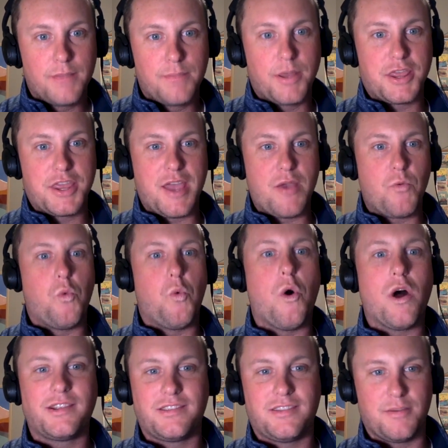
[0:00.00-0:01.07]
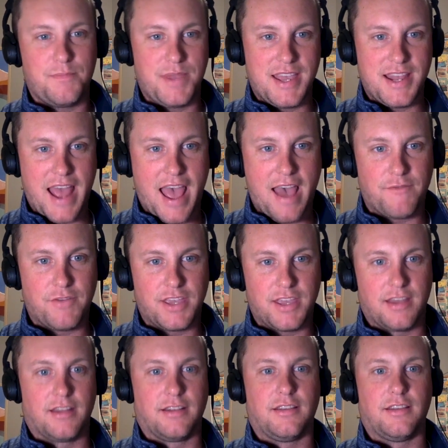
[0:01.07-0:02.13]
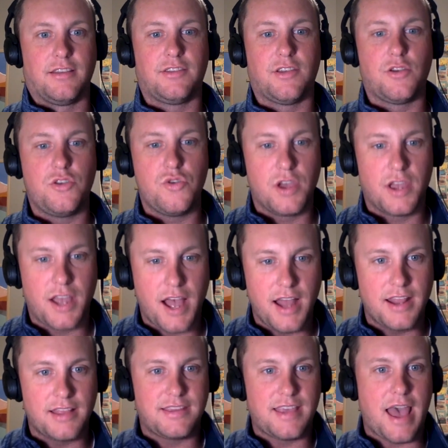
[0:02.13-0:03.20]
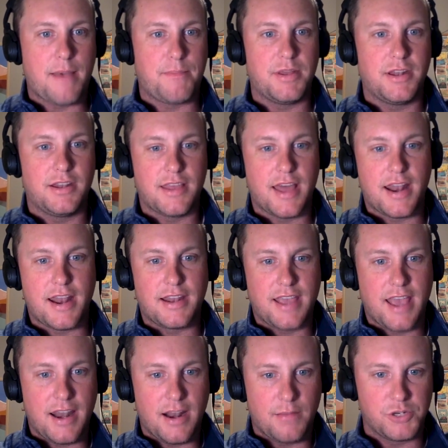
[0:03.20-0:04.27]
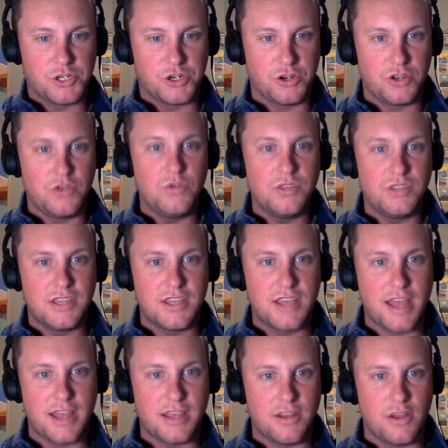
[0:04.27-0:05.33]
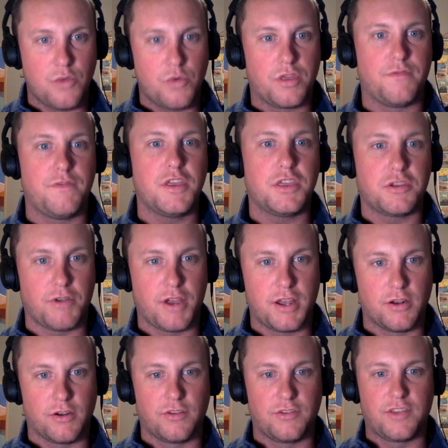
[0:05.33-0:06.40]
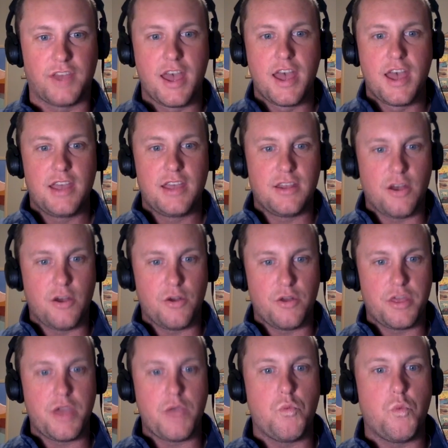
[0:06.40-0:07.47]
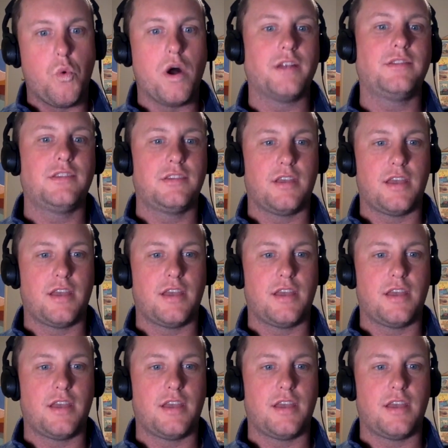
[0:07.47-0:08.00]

but they want to be an advocate so you can kind of tap into that and ken i'm sure you see that you know with fifth graders you know they want